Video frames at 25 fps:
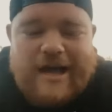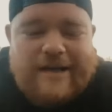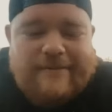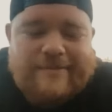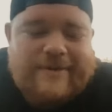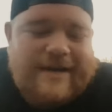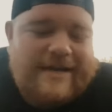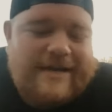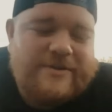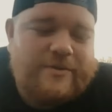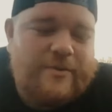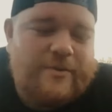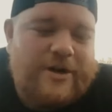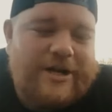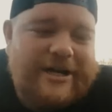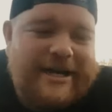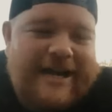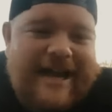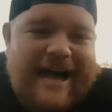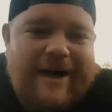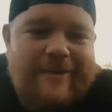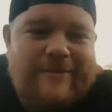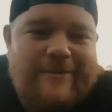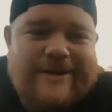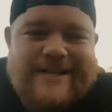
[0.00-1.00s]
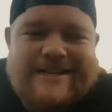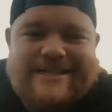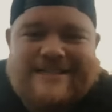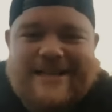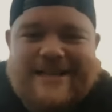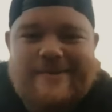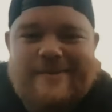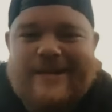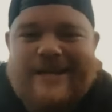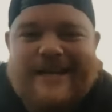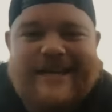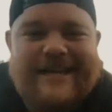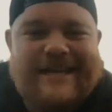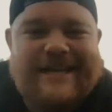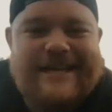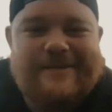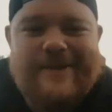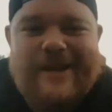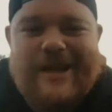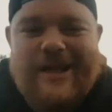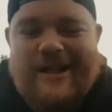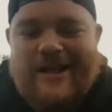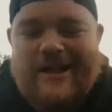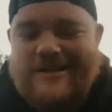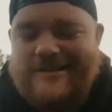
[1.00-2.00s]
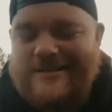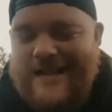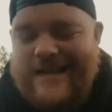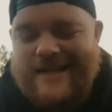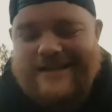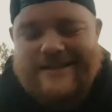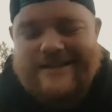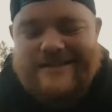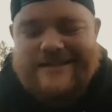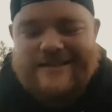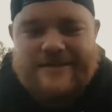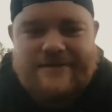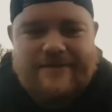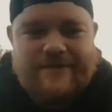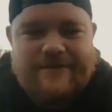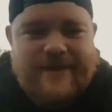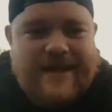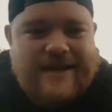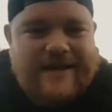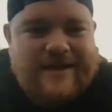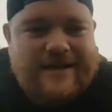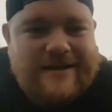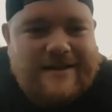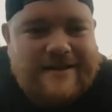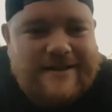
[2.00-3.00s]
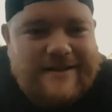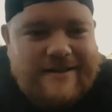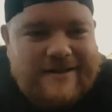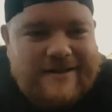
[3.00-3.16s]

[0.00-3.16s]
I, I swear to God, when they sent me the email, I was like, "This is fake."